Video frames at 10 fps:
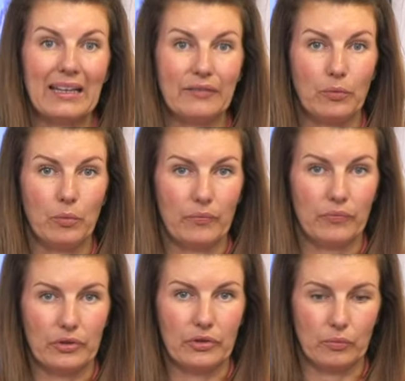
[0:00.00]
if you want,
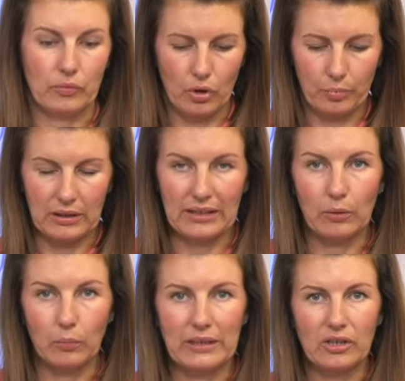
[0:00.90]
to do a couple of
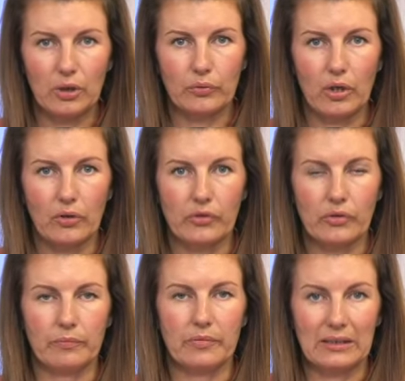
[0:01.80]
little windows on
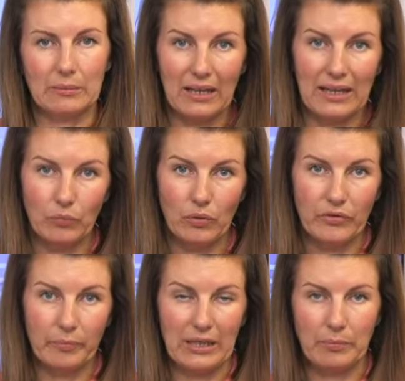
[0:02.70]
some slimline
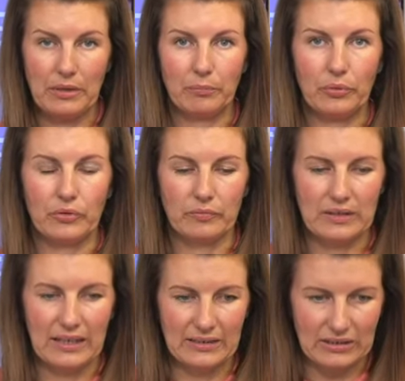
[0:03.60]
ones maybe and put some
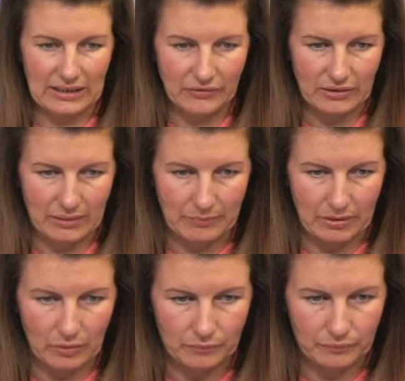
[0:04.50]
dies. You'll have to let me
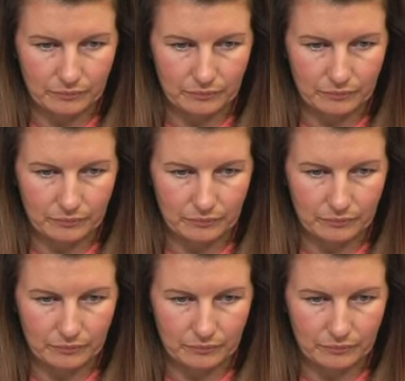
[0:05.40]
know.